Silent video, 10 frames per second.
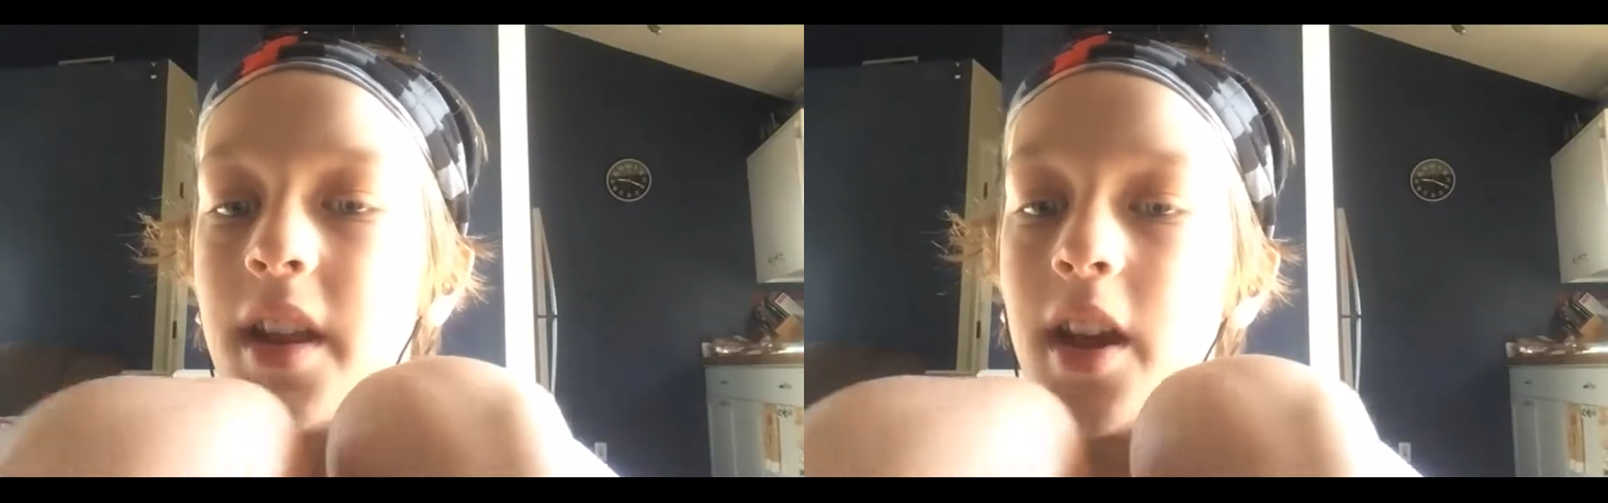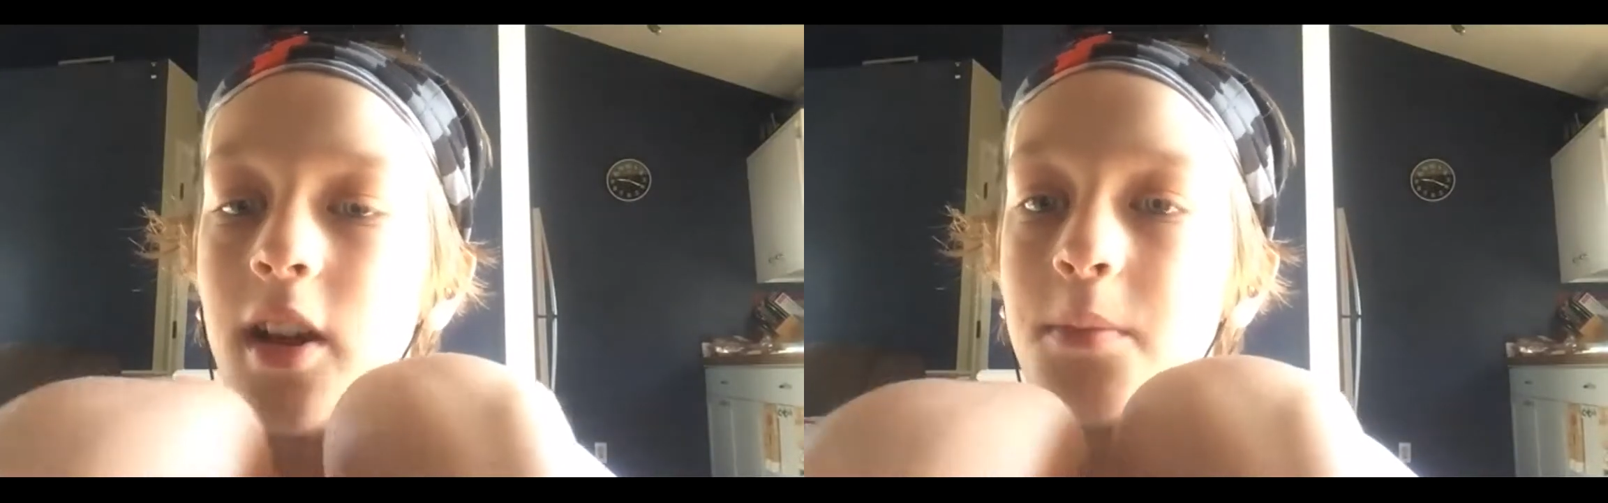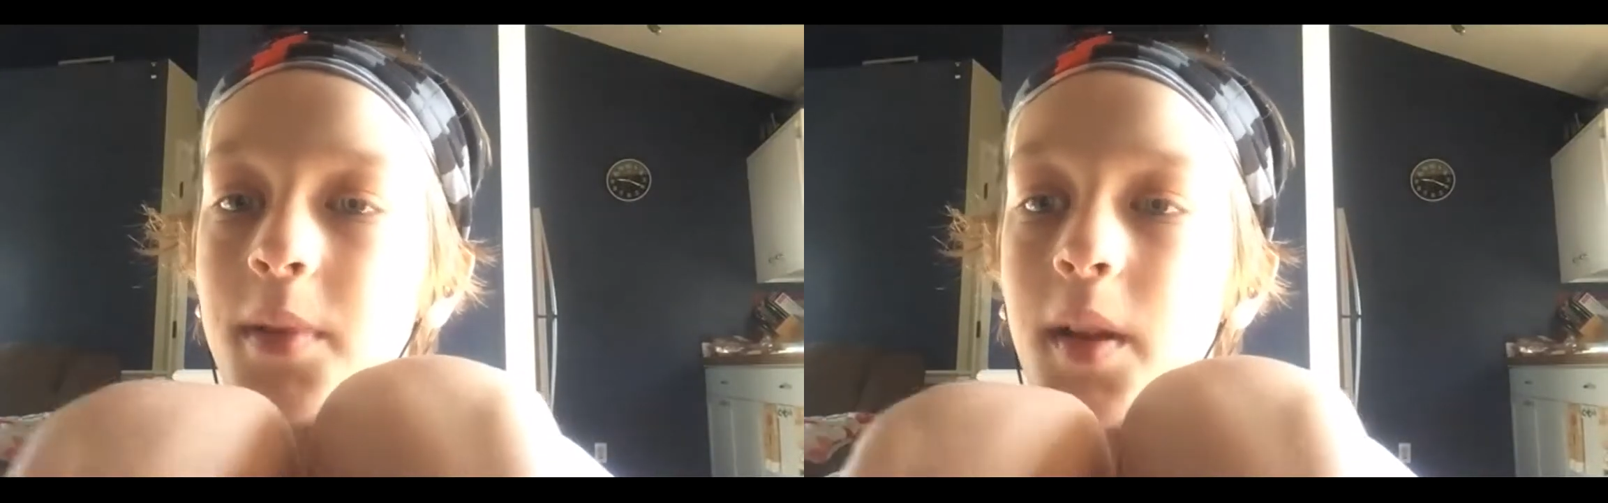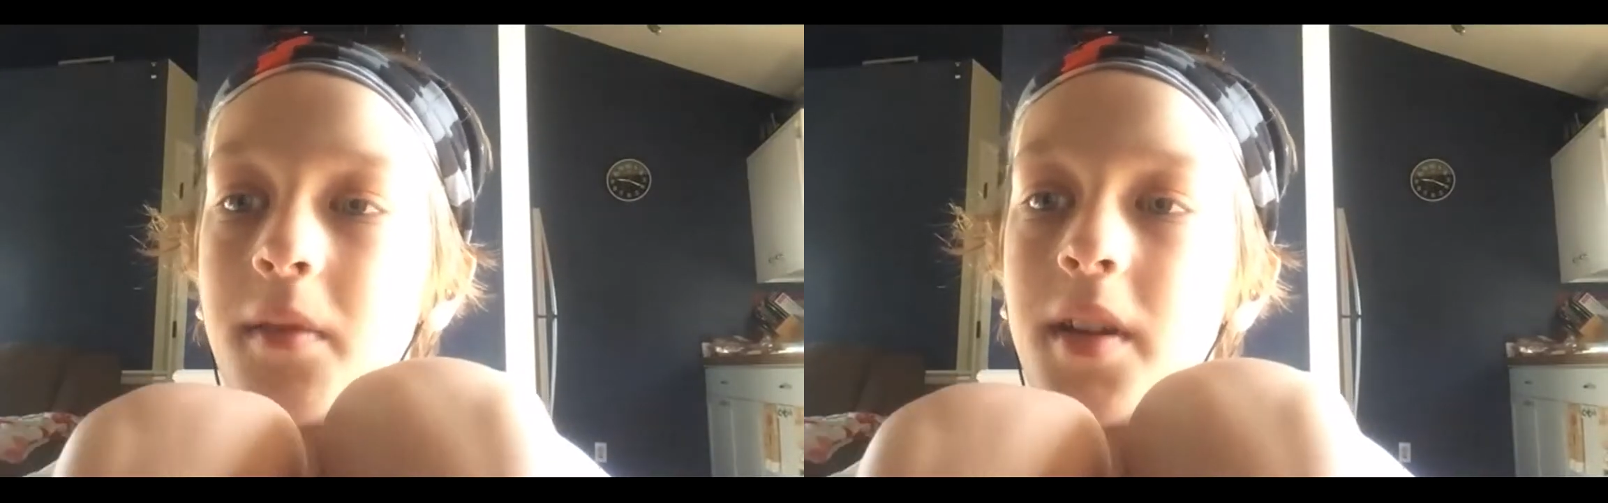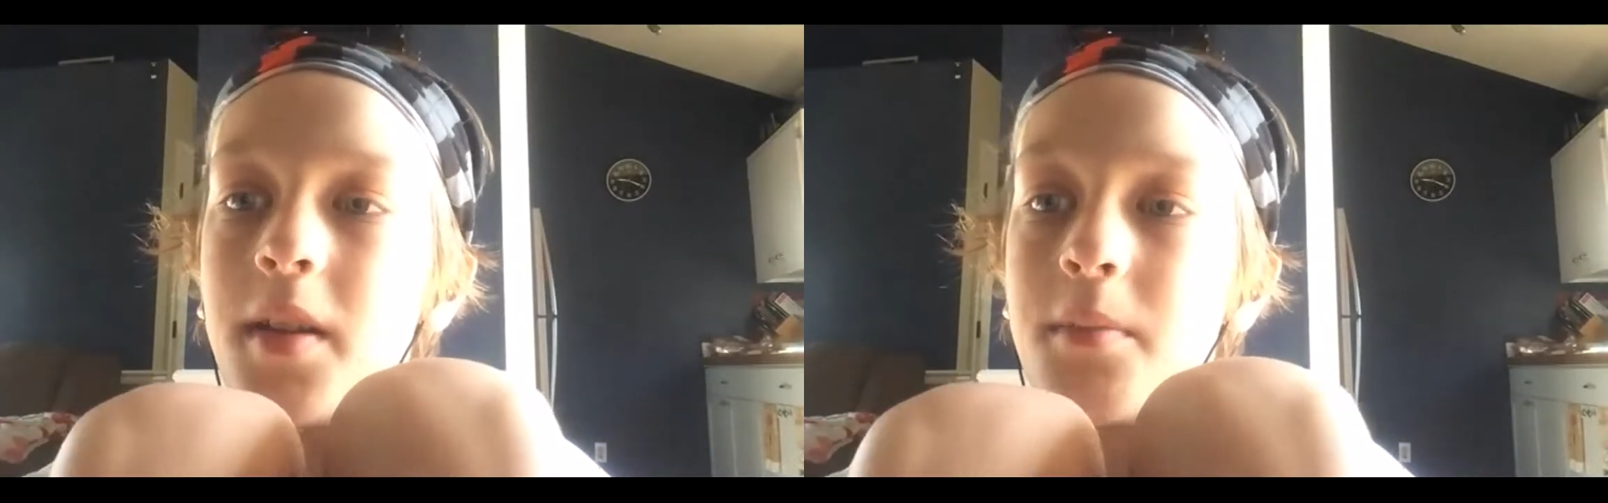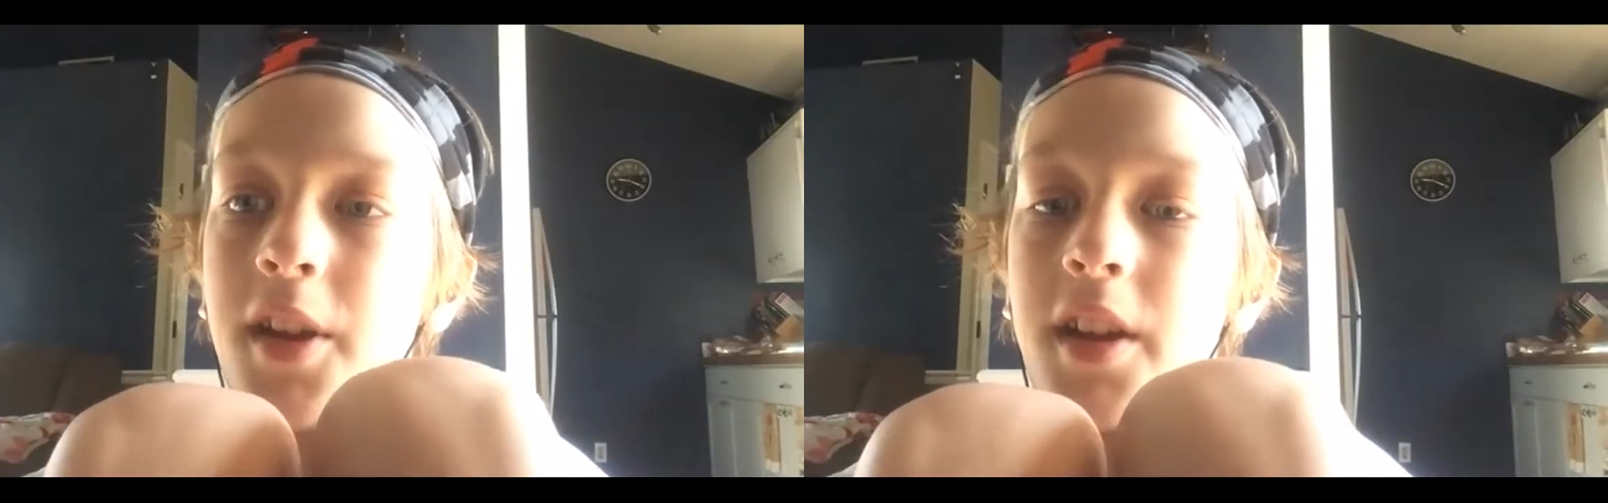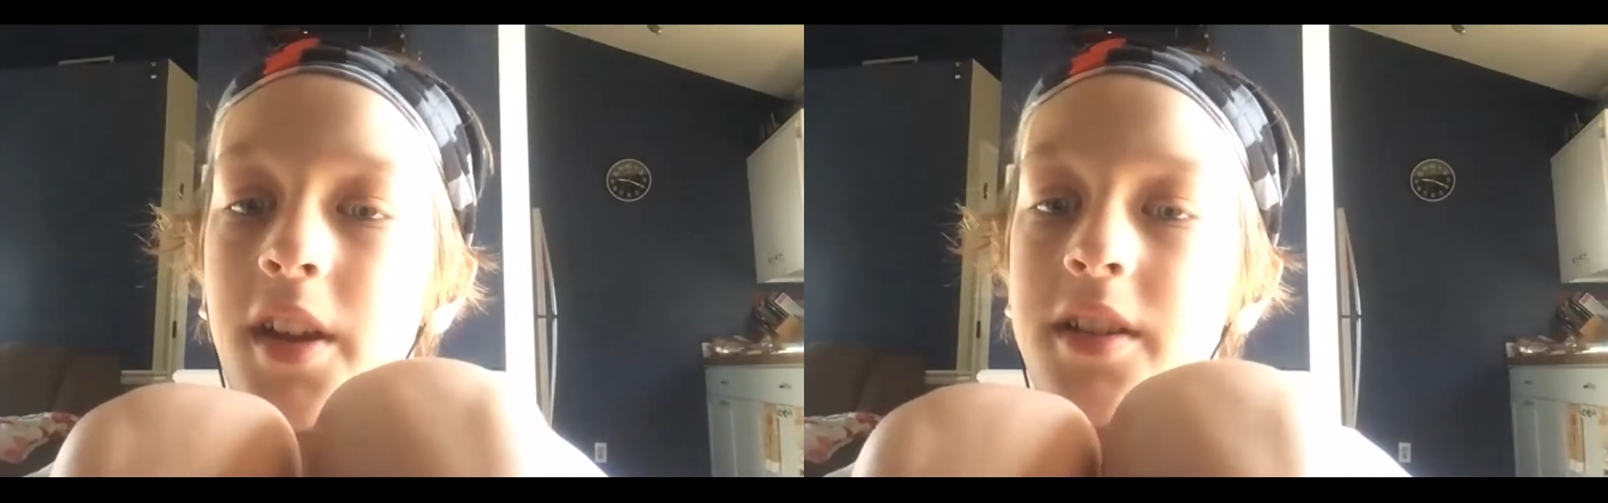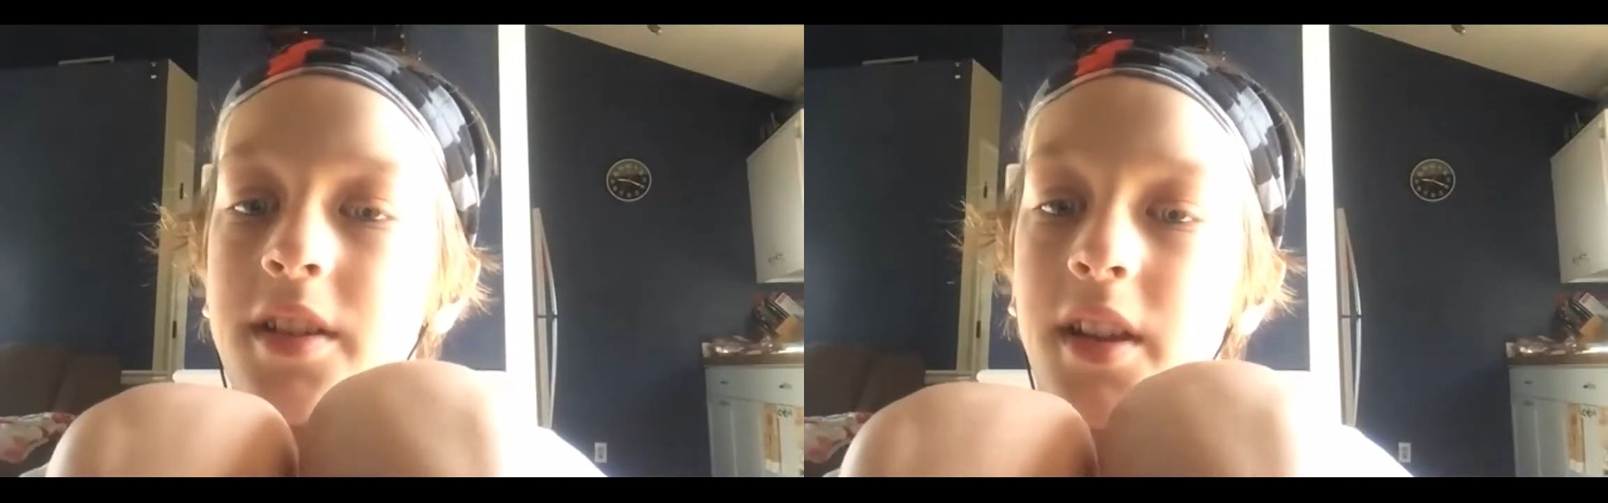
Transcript: help us with, but in